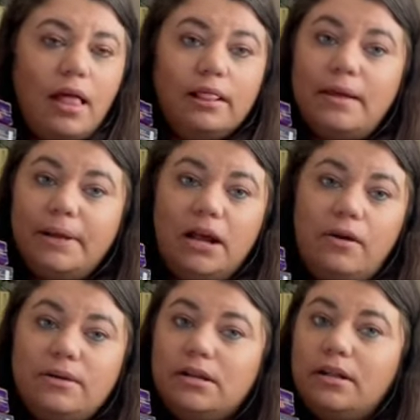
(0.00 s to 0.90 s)
Let me
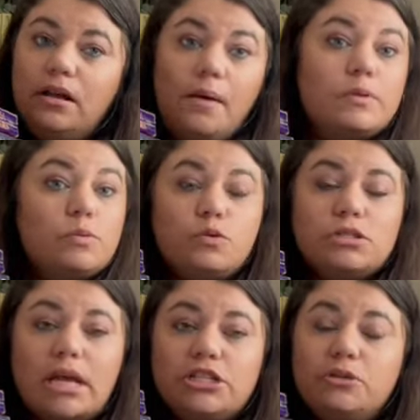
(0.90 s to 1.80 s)
know down in the comments which
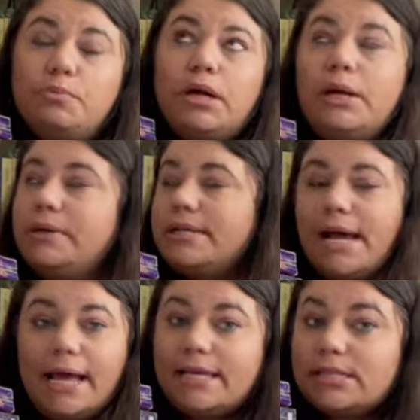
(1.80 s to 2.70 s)
ones I should
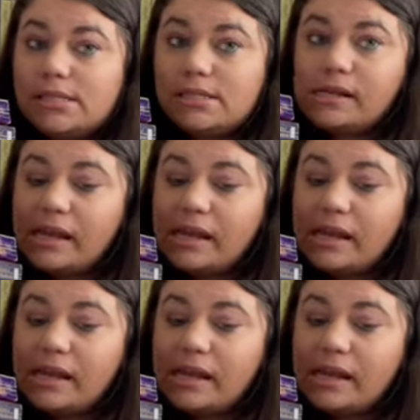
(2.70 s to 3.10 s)
prioritize,